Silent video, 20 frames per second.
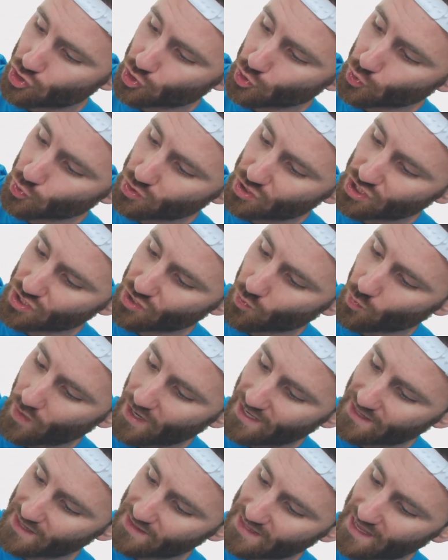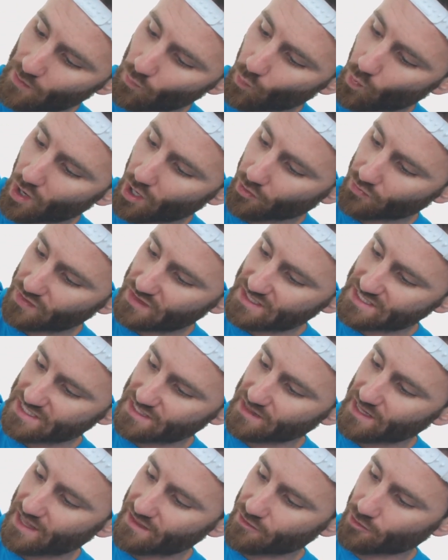due to the way that they welt
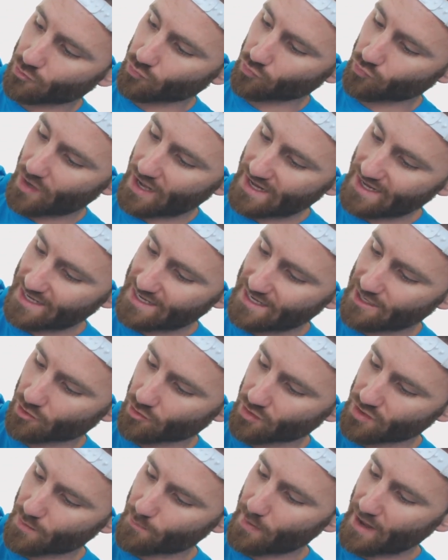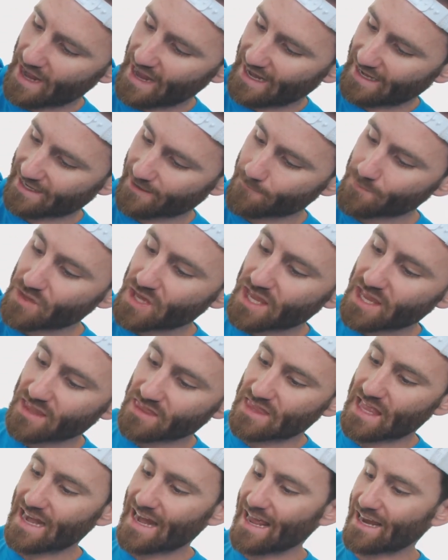this leather right here on the back,
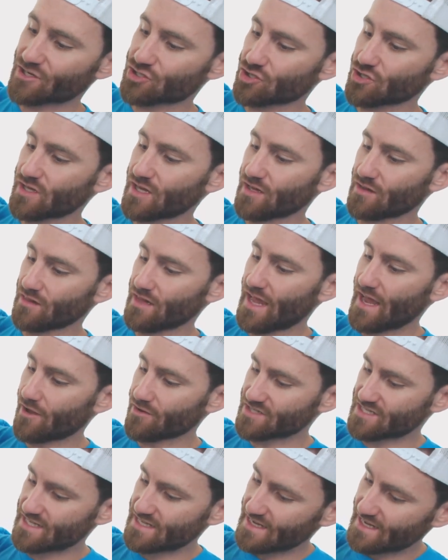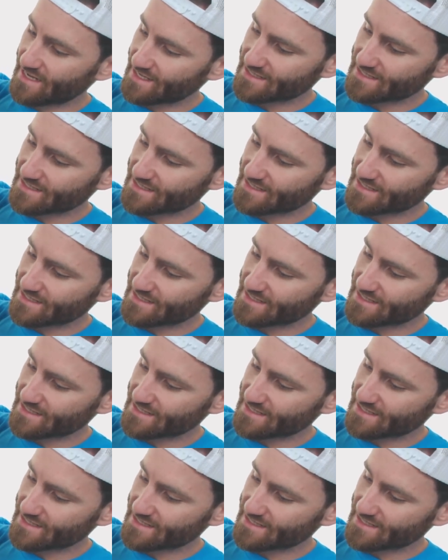that actually allows the